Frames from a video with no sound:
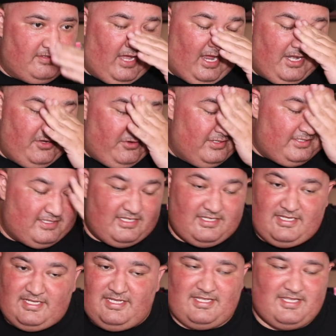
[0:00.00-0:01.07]
I know it's
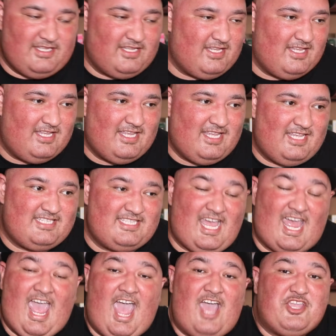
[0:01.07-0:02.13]

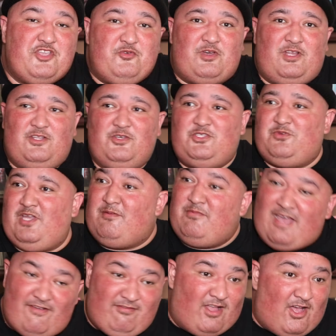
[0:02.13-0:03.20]
not how you want to lose weight, but
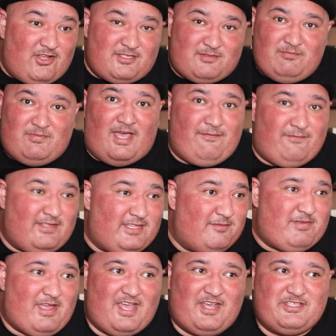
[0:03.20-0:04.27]
I've lost about 50
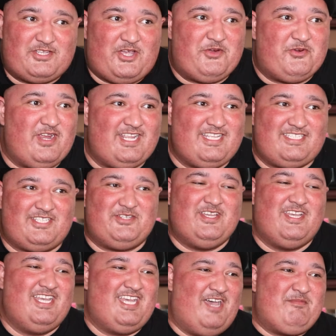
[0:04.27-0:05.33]
pounds already, so
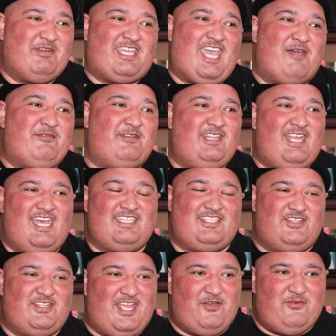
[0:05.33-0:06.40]
I'm gonna capitalize
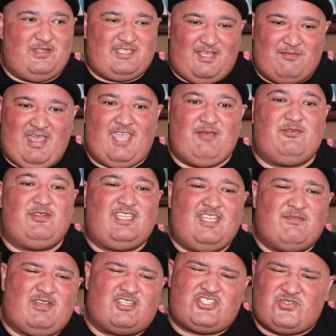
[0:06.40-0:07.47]
on that once I'm able to
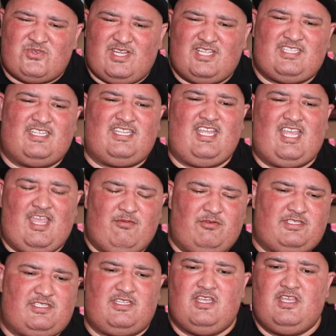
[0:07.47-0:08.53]
get my strength and able
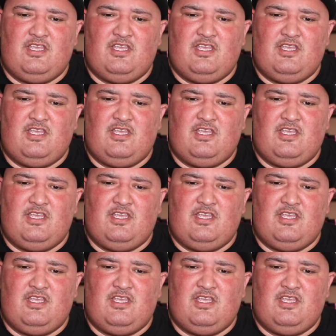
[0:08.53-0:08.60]
to.